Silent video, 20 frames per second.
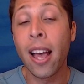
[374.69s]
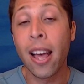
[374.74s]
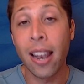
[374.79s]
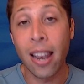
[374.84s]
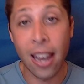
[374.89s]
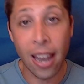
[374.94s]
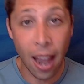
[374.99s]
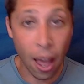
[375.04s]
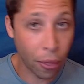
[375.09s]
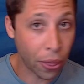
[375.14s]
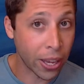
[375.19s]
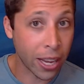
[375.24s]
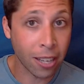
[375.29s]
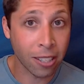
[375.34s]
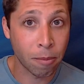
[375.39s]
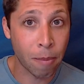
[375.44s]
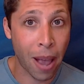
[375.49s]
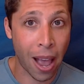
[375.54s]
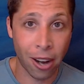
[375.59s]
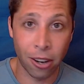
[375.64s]
Nothing
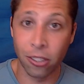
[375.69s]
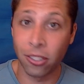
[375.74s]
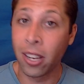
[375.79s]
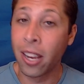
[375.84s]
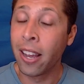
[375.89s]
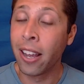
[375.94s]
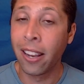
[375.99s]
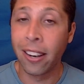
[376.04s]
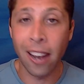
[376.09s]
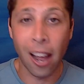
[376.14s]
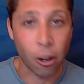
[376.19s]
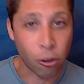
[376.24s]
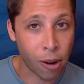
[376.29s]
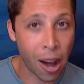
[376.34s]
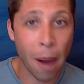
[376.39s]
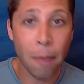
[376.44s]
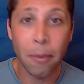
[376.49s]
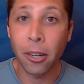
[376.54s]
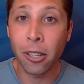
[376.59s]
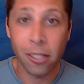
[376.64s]
else matters. Not
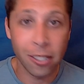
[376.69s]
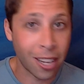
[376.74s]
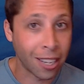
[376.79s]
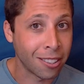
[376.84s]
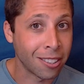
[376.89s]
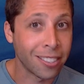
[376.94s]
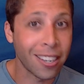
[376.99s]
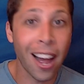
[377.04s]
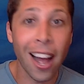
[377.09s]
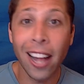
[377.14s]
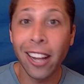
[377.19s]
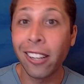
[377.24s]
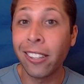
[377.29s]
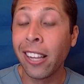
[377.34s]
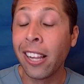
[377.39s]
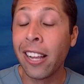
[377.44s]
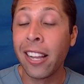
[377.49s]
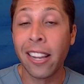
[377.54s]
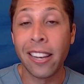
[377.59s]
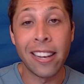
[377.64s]
grammar, not style,
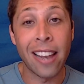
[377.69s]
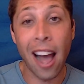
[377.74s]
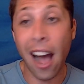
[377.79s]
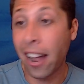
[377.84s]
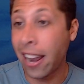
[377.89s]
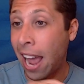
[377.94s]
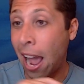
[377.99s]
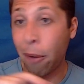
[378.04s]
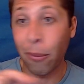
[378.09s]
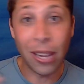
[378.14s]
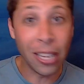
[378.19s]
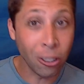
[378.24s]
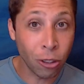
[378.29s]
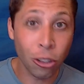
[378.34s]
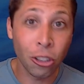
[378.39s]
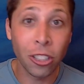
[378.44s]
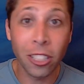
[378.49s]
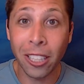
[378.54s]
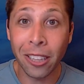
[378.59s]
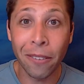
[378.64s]
not how
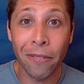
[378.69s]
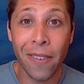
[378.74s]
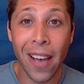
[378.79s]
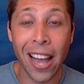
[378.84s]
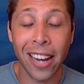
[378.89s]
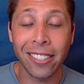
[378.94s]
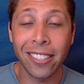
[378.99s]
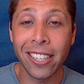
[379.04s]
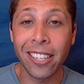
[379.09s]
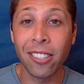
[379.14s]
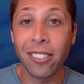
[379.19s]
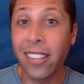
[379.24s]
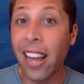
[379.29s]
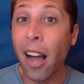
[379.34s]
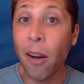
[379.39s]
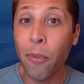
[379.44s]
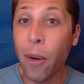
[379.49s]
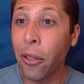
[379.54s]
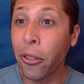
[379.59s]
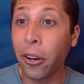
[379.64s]
interesting the fact is,
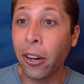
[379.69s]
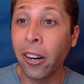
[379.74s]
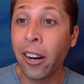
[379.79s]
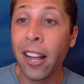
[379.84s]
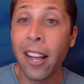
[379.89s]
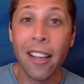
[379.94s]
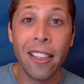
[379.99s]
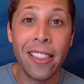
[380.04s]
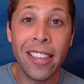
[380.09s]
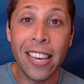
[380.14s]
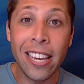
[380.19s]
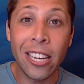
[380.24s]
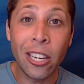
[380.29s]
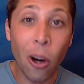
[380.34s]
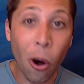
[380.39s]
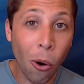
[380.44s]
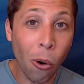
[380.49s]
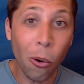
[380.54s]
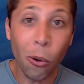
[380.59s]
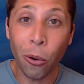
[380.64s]
not whether the
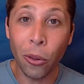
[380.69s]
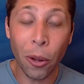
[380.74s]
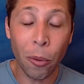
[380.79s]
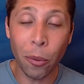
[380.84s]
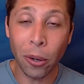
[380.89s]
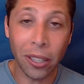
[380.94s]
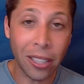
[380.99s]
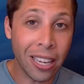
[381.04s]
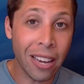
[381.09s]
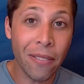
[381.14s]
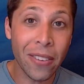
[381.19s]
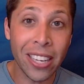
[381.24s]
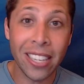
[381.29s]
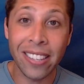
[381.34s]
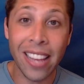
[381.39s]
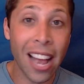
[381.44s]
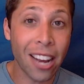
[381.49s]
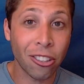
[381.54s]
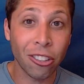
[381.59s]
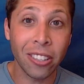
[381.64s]
goal that we're given is
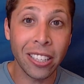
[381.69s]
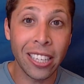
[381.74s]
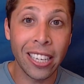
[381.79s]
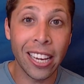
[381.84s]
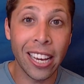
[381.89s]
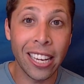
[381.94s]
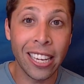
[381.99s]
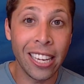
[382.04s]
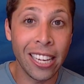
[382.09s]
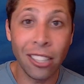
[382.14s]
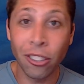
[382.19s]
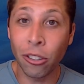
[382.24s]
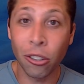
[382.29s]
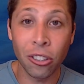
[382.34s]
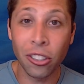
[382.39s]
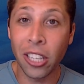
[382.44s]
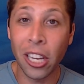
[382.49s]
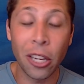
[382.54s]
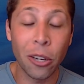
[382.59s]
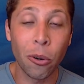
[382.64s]
actually an
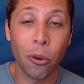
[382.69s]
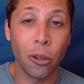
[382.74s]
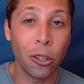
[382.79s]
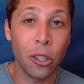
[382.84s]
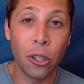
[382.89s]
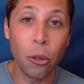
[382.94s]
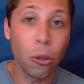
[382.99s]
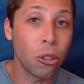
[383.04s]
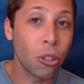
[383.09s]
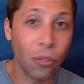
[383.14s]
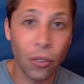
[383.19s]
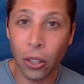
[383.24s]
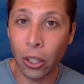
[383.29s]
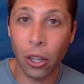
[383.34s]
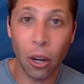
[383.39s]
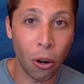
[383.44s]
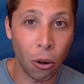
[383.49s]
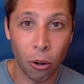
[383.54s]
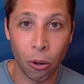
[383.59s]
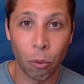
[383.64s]
interesting or useful
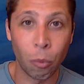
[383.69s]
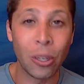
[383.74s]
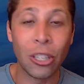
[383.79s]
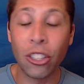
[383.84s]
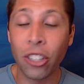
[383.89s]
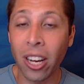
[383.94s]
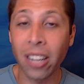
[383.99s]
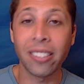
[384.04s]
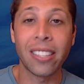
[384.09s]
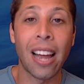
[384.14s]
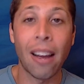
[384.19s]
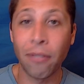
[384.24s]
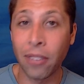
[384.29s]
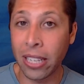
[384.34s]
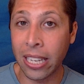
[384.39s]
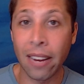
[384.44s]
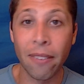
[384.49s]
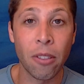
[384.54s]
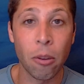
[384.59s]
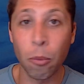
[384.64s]
goal. We just have to
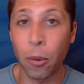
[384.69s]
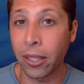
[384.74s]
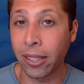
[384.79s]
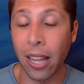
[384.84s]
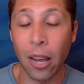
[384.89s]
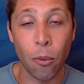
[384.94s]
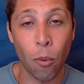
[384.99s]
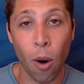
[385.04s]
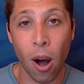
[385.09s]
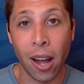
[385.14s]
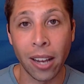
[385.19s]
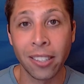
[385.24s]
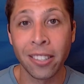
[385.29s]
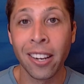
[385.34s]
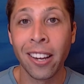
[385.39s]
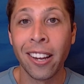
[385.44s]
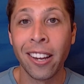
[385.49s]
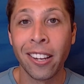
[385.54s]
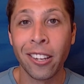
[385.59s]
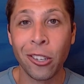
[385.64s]
give them what they want.
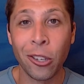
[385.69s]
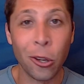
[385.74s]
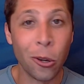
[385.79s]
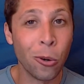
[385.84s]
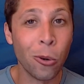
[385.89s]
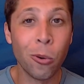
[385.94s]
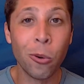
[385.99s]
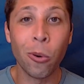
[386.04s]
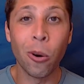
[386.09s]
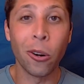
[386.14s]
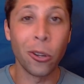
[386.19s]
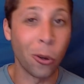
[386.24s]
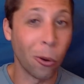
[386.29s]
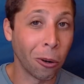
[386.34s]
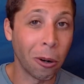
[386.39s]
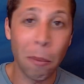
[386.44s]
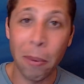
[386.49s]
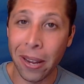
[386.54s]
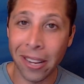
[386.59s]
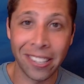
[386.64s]
You,
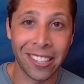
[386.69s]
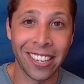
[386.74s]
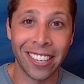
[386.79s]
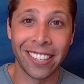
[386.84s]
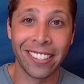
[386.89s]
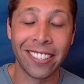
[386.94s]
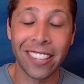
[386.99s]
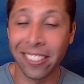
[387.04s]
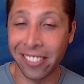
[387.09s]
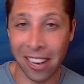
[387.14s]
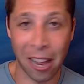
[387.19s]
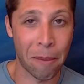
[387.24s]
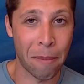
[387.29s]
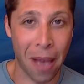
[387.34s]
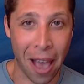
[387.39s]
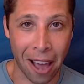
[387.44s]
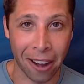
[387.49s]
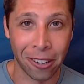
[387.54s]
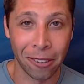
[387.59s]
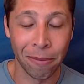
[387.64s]
your opinion does not
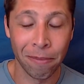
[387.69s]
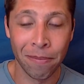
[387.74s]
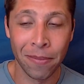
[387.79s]
matter.